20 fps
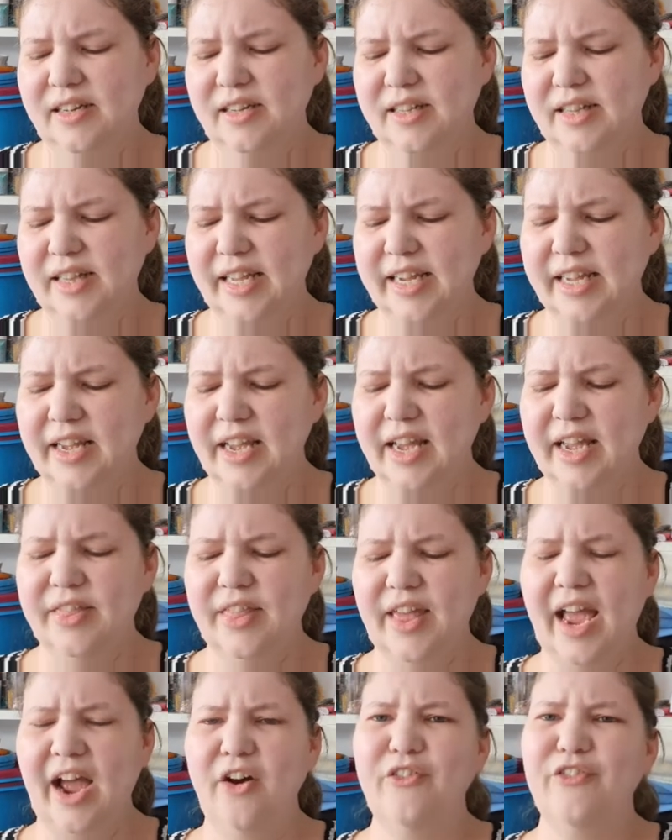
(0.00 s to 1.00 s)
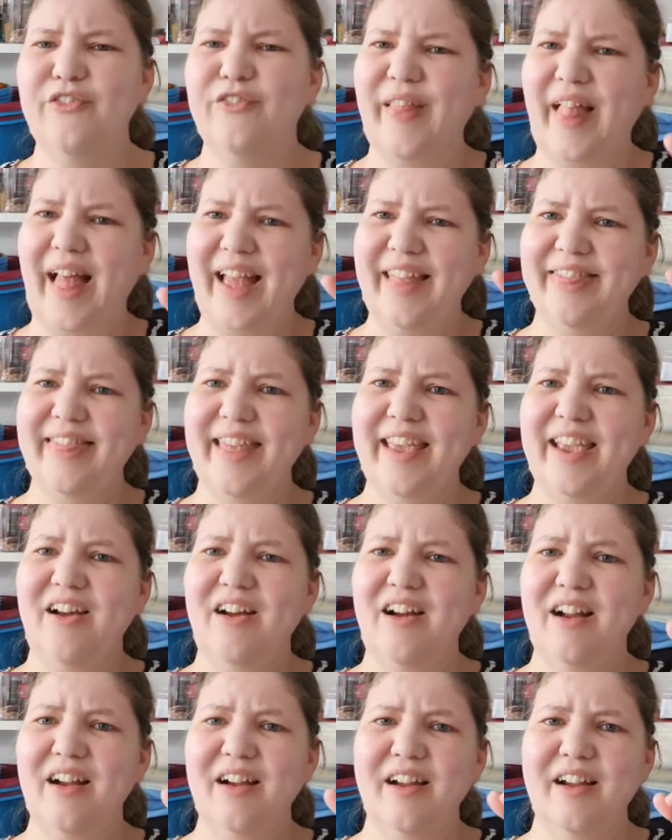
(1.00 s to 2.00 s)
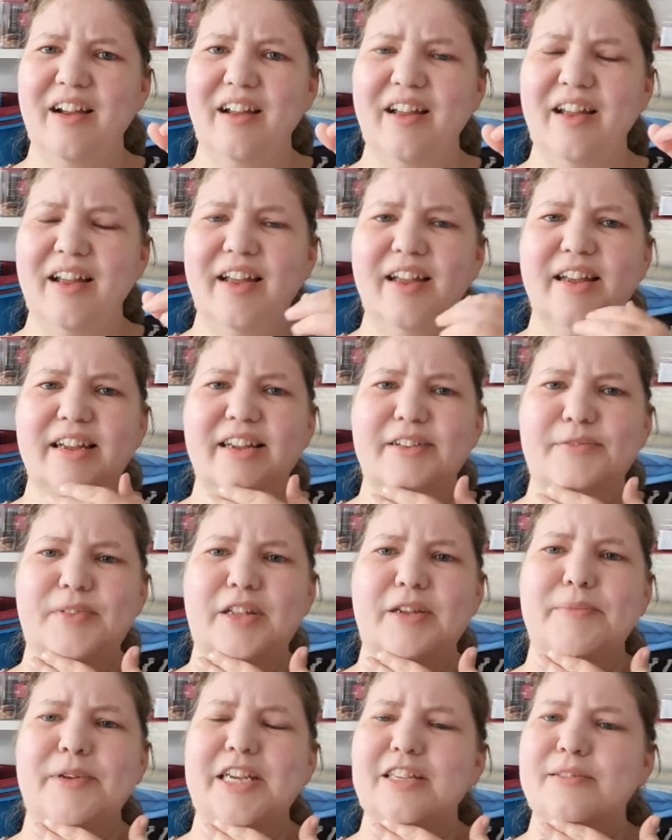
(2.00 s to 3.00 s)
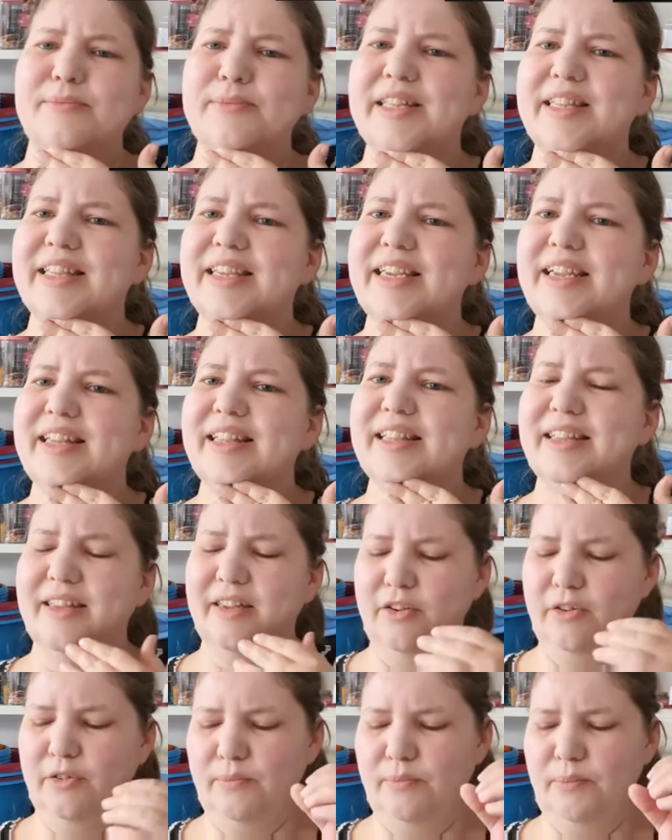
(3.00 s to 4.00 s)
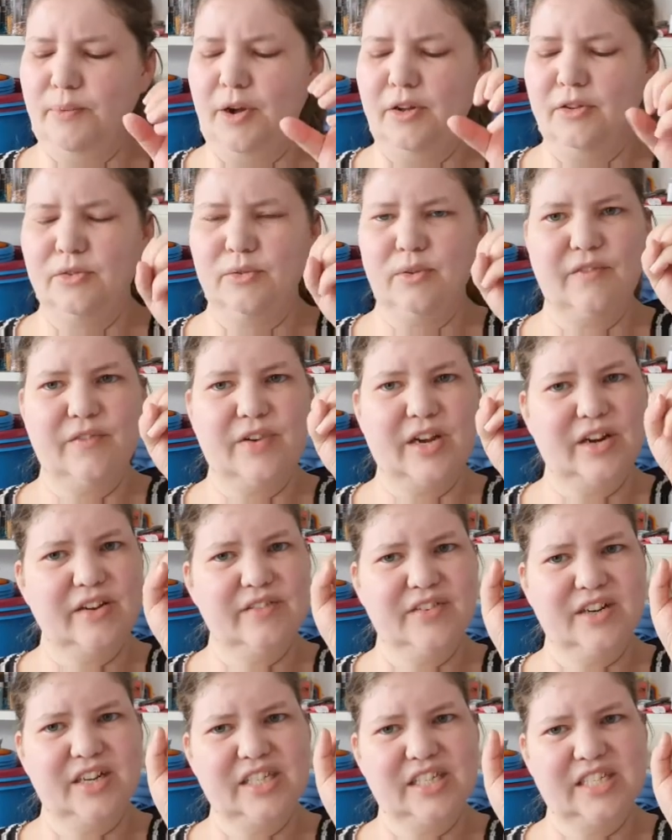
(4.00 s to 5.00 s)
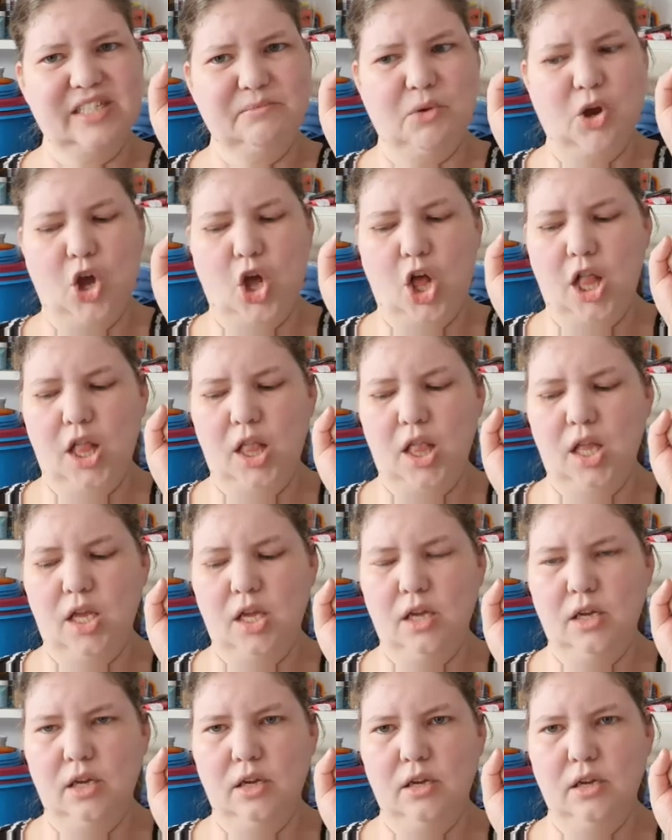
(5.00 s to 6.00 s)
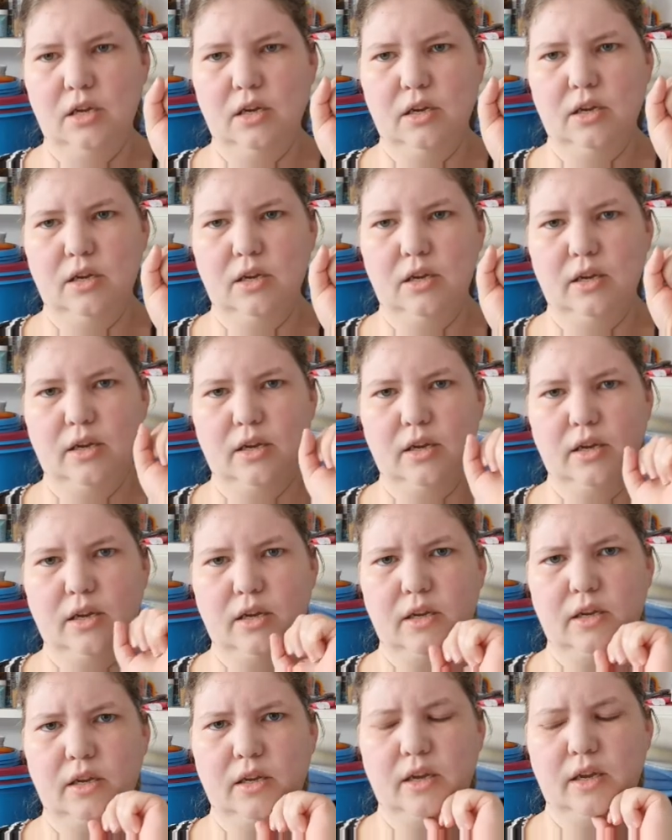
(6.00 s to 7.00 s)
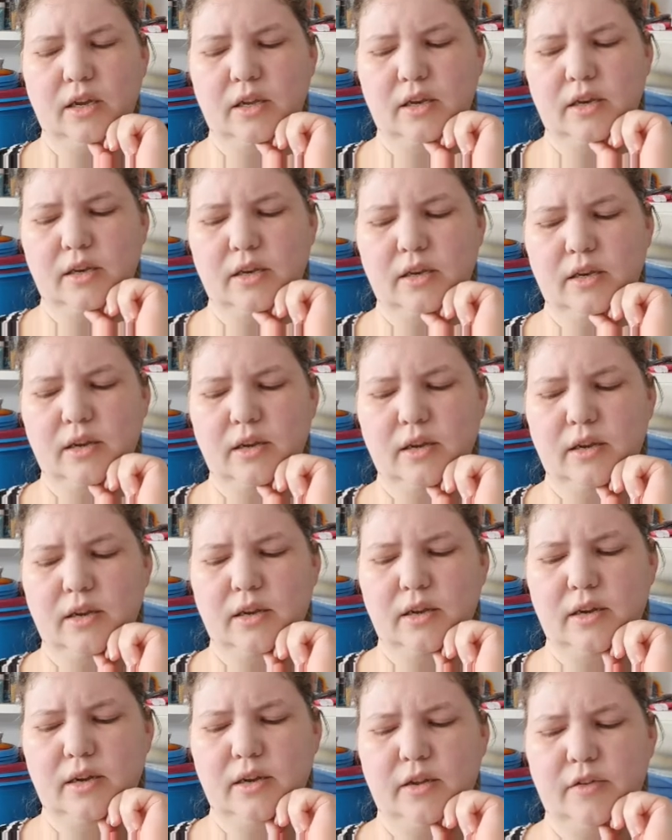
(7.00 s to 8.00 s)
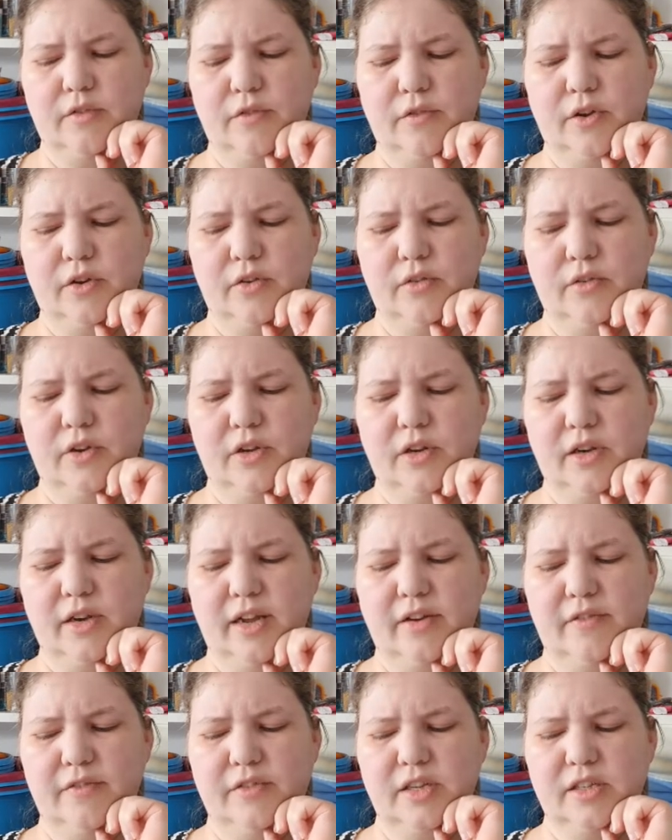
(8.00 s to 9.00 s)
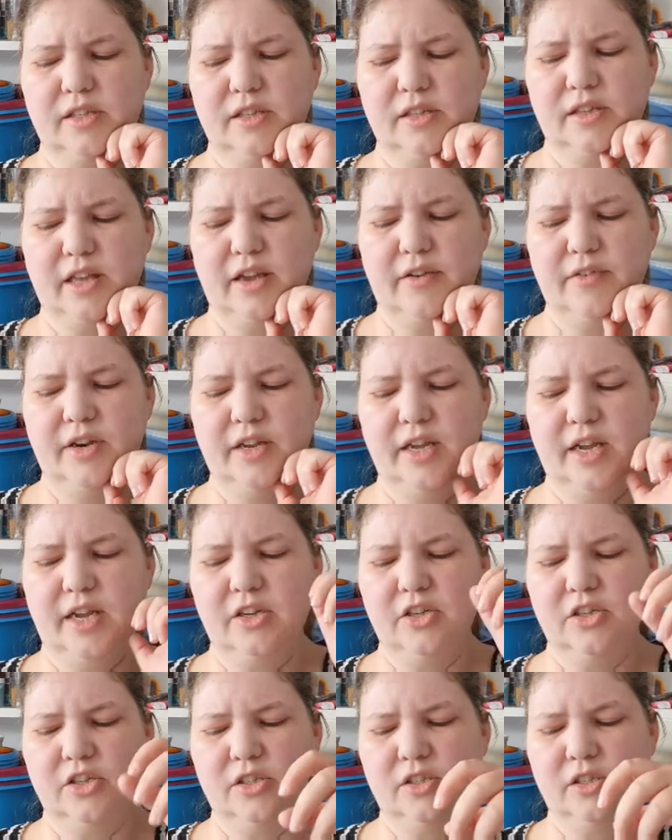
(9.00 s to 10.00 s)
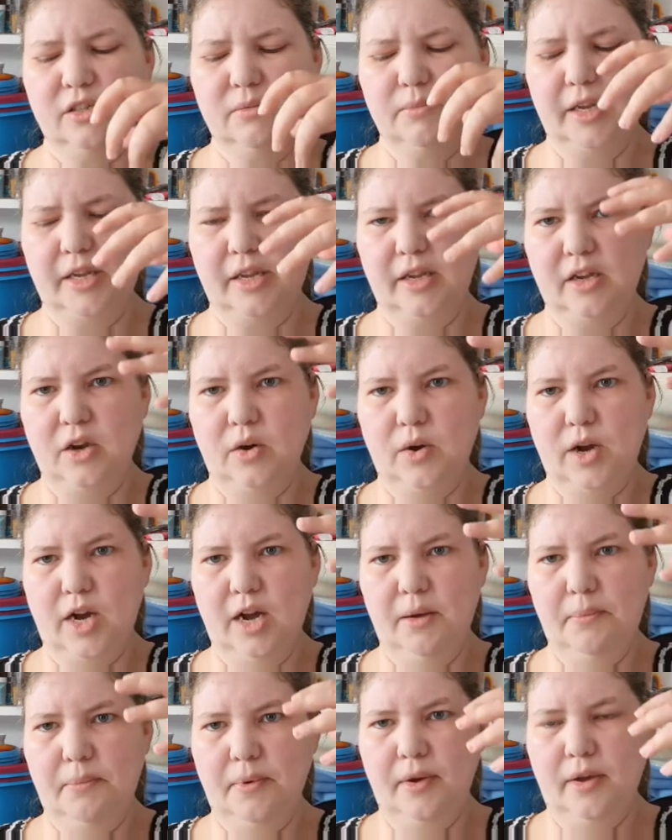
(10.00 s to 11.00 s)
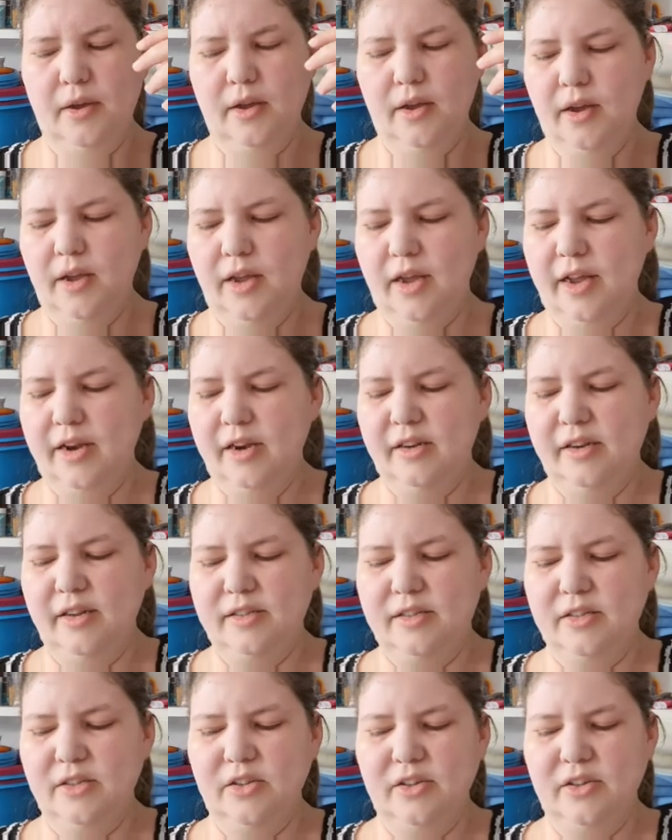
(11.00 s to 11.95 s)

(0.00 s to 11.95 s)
Like how flat they are, it makes me think that your balls are very, very small. Yeah, and if you didn't have decent leavening agents to make it go up, and it doesn't